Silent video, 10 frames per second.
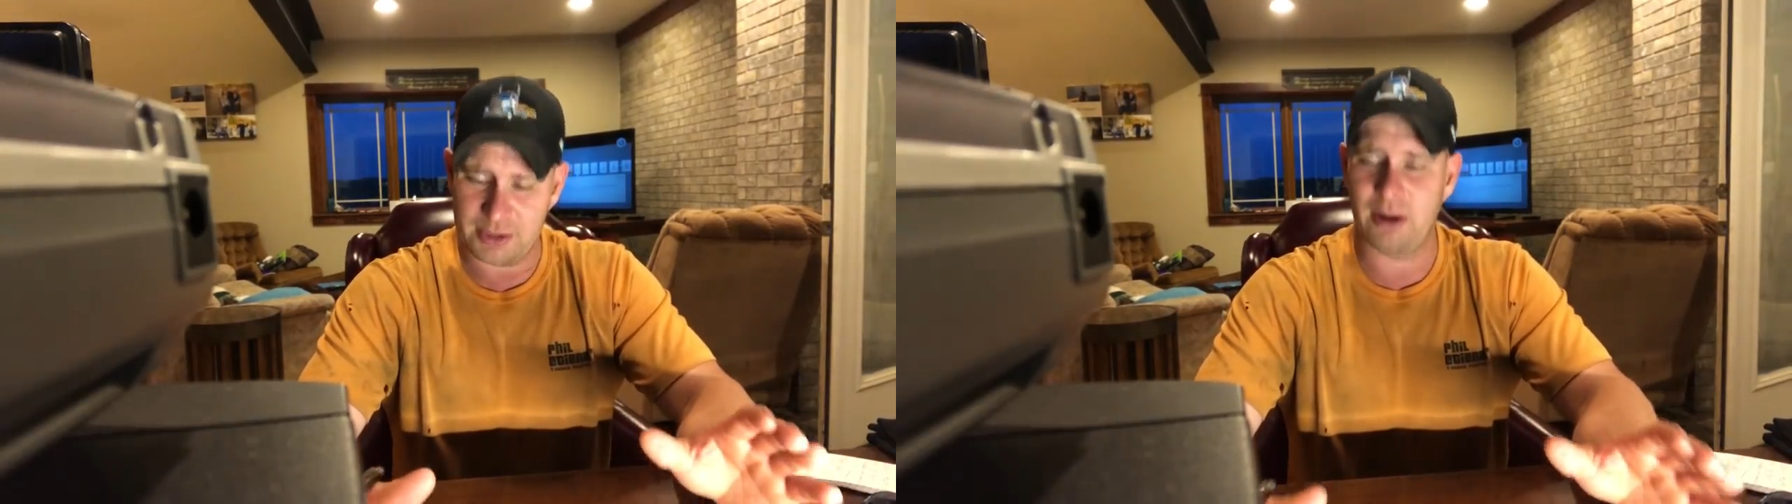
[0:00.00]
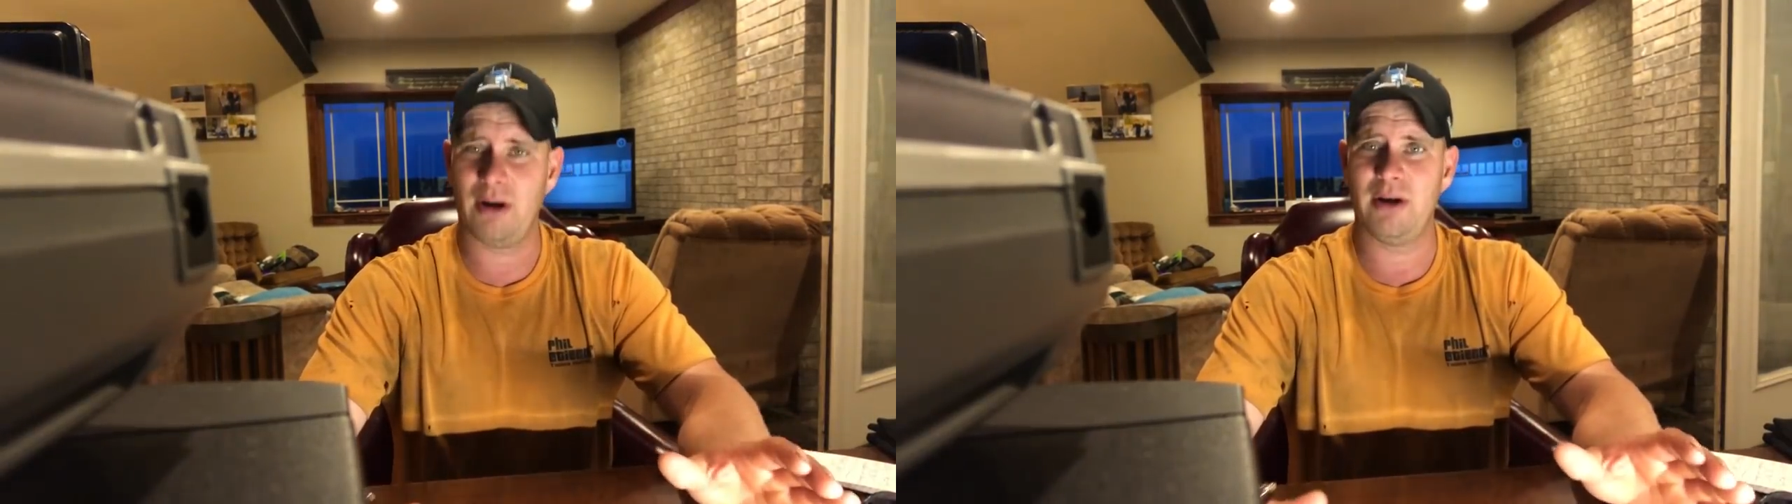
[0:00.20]

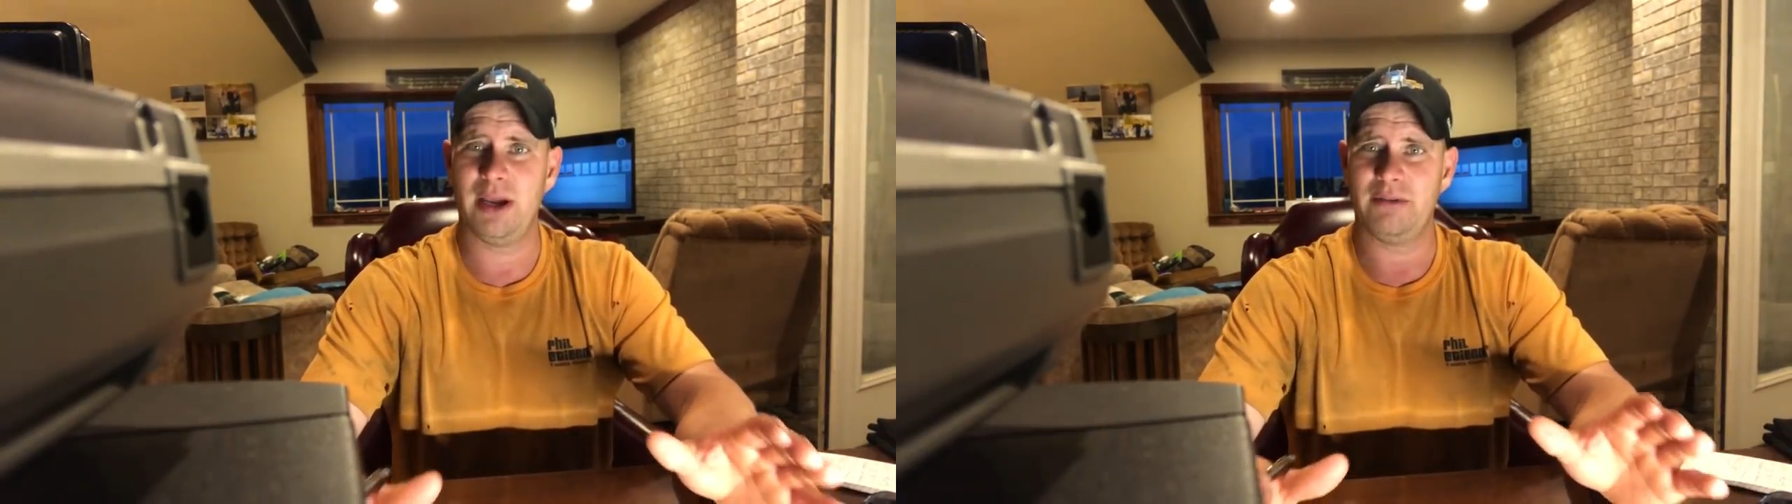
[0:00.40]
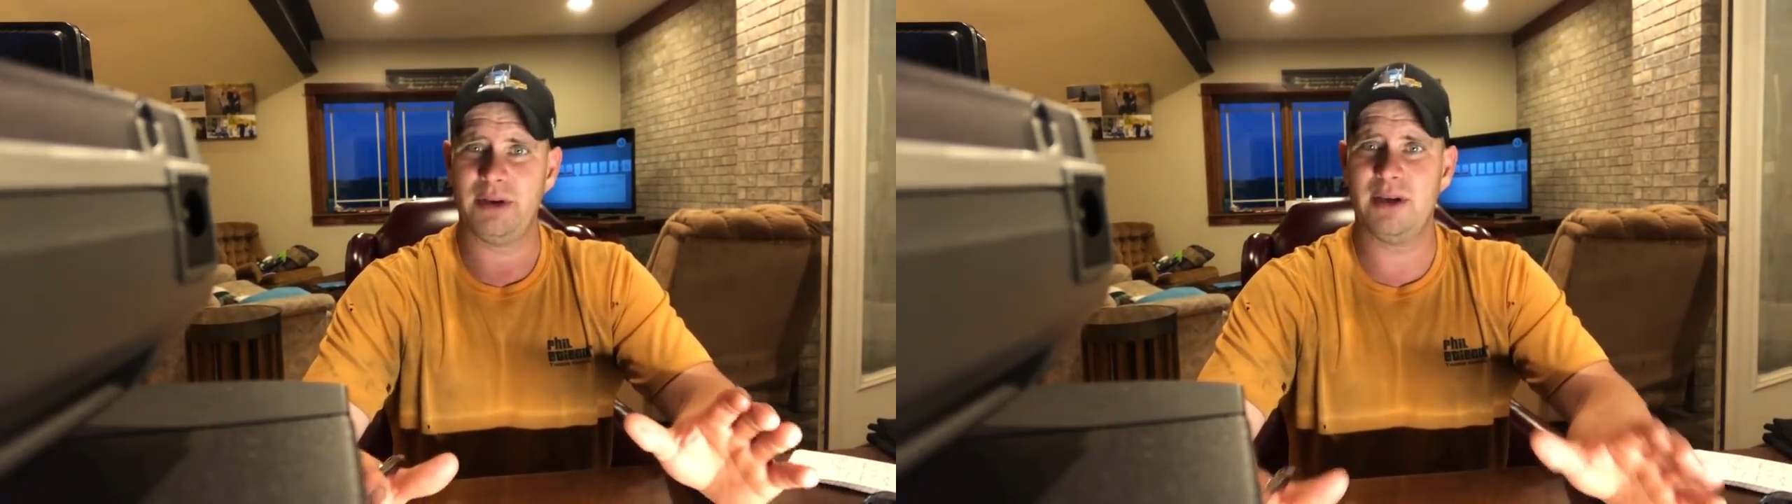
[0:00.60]
you all
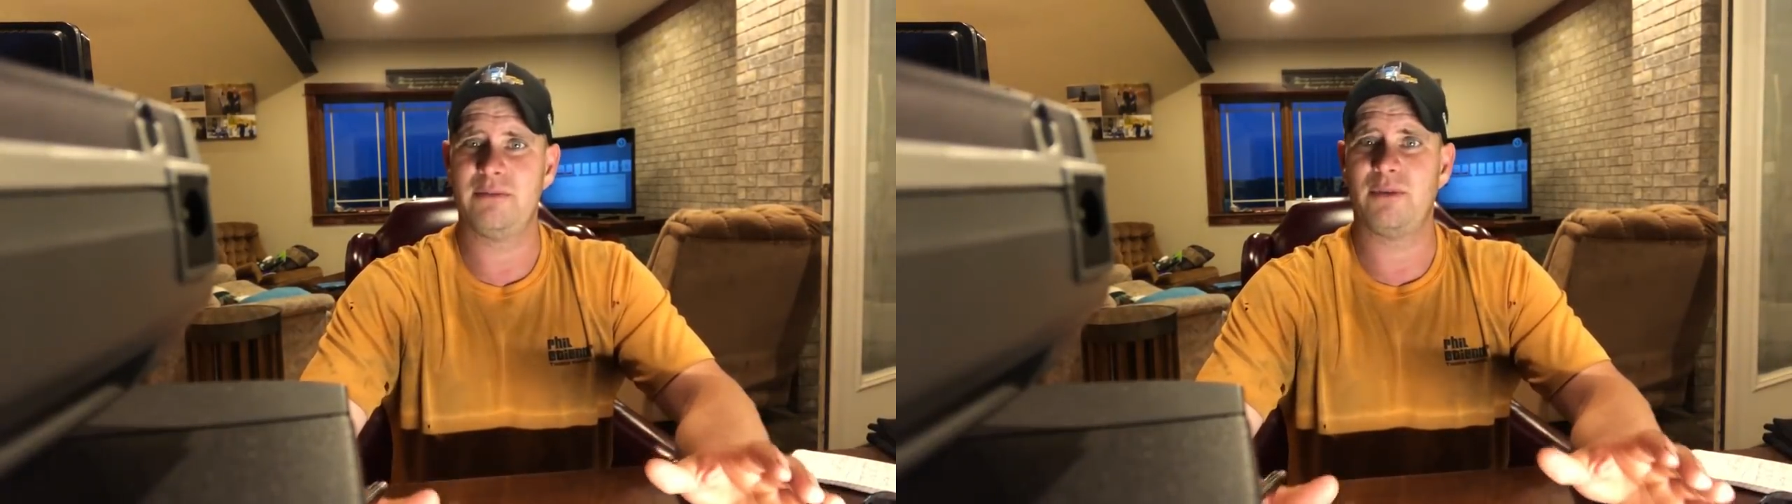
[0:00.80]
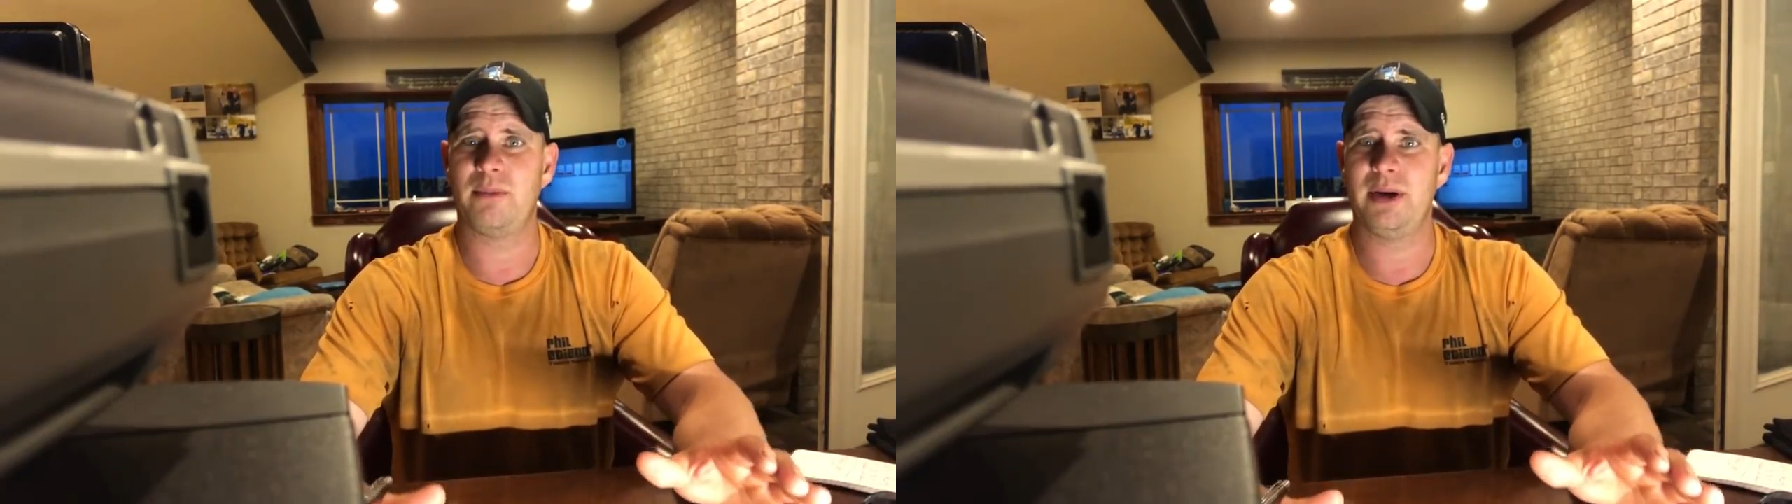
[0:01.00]
have
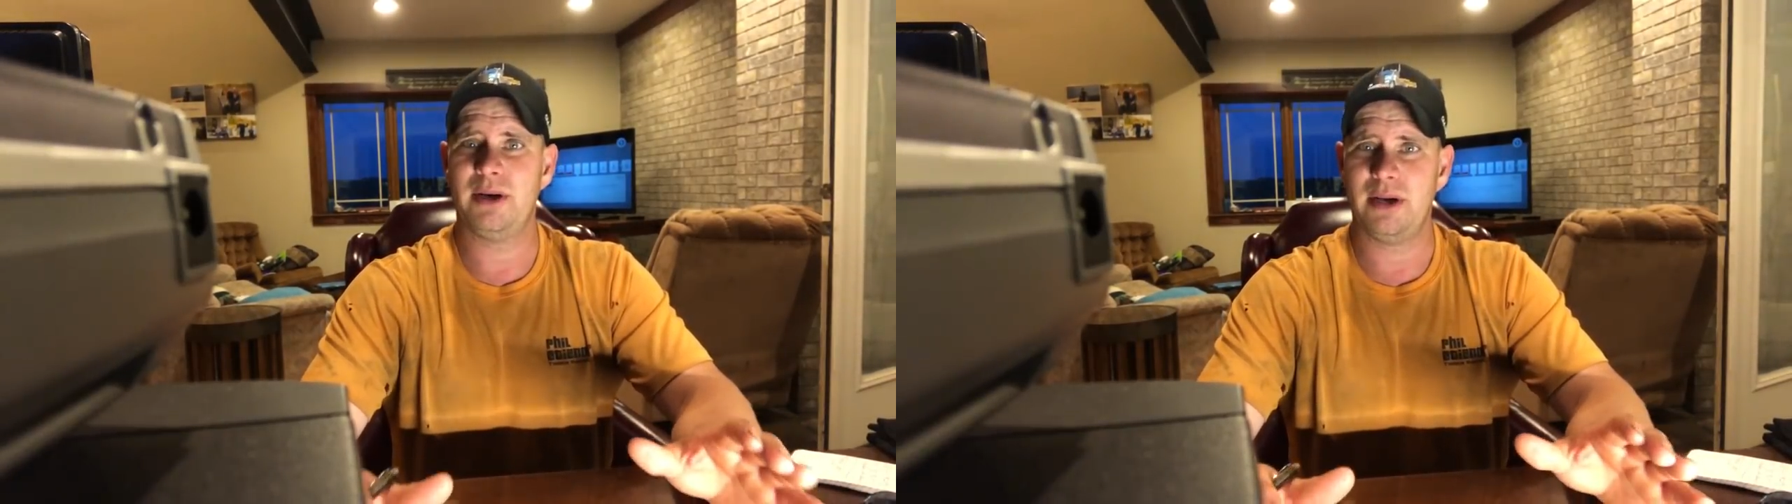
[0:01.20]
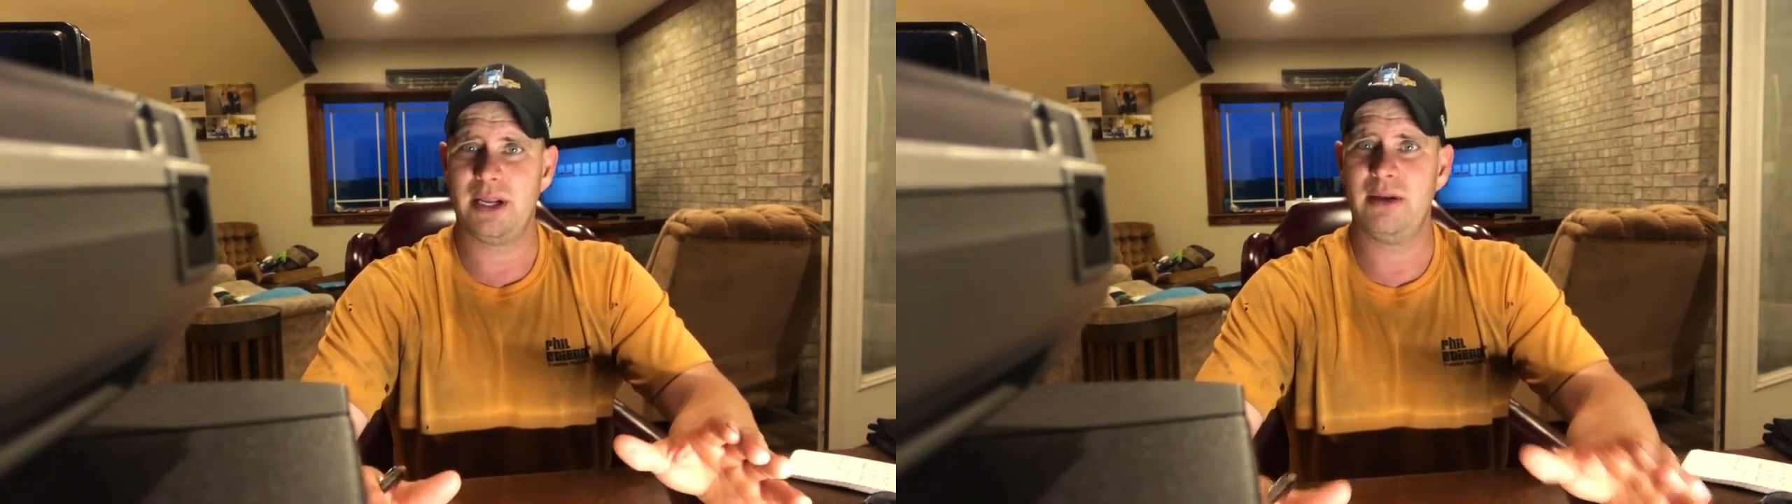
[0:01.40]
done for
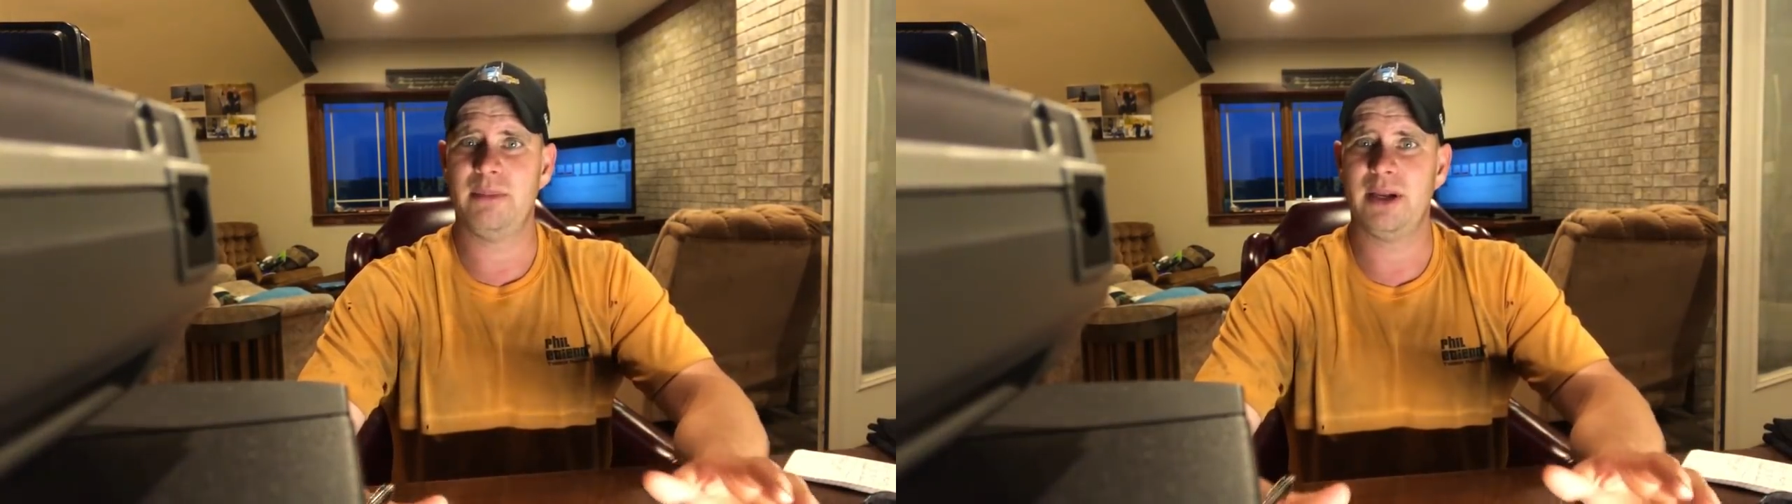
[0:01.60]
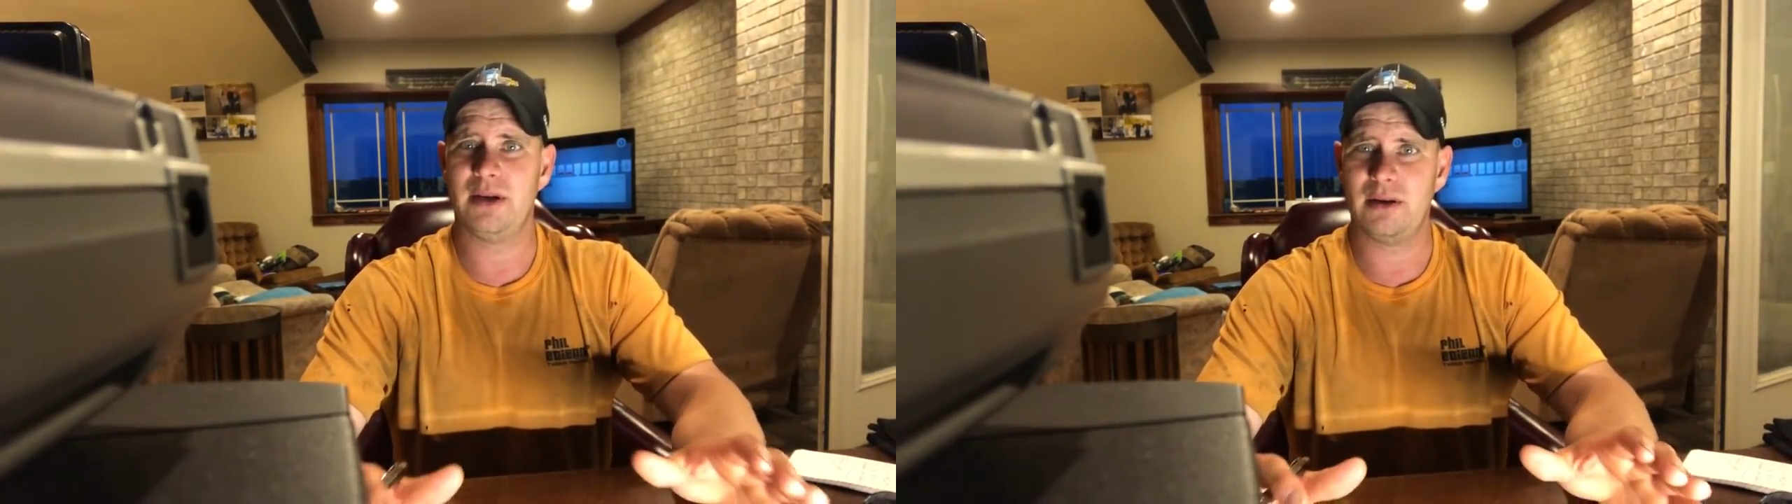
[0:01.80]
me and give
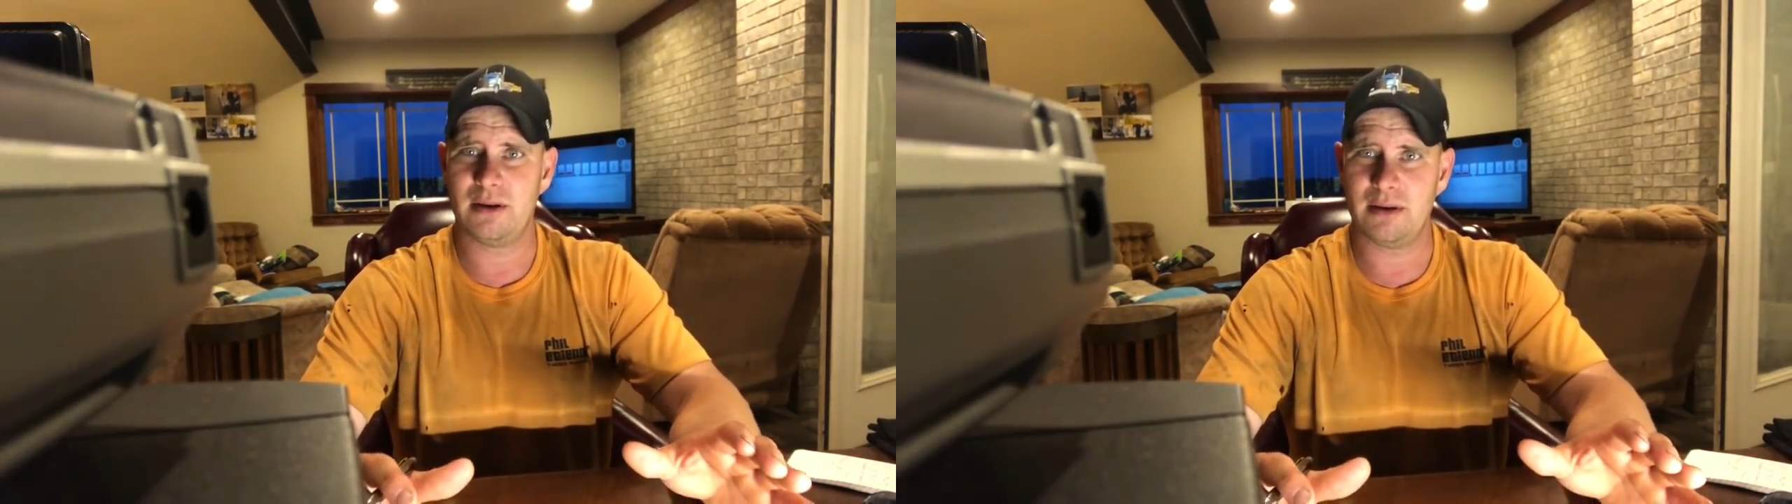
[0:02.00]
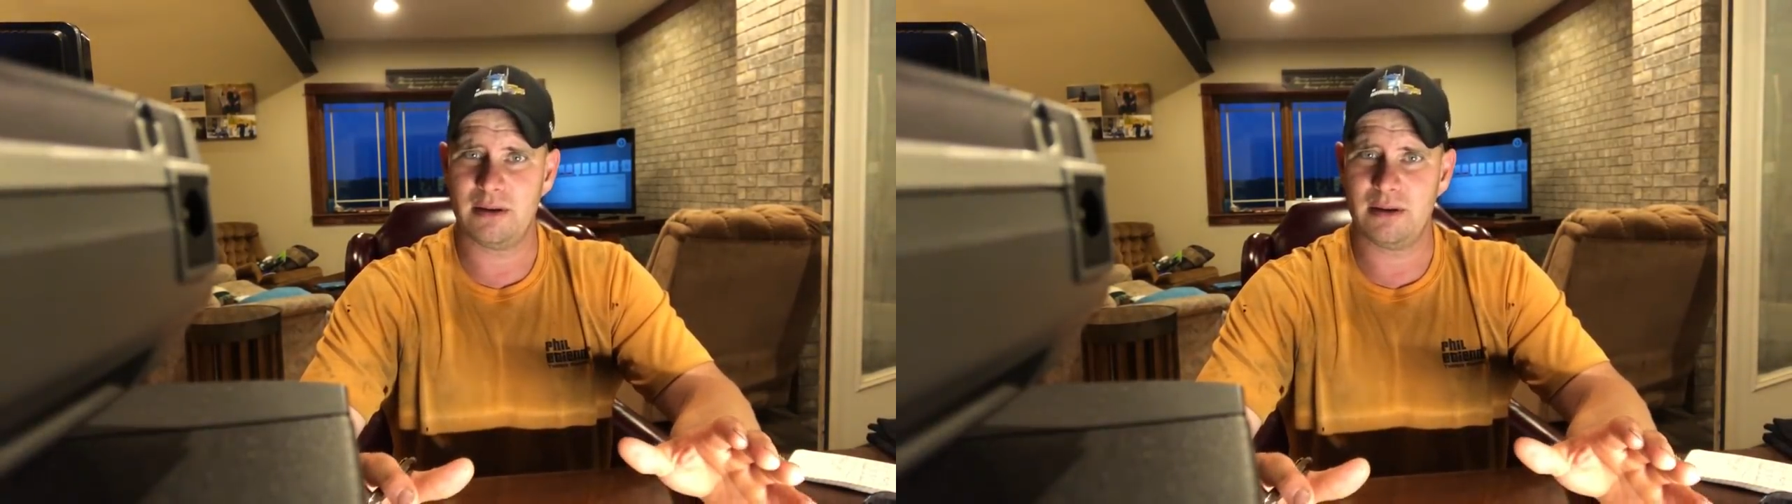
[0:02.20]
me in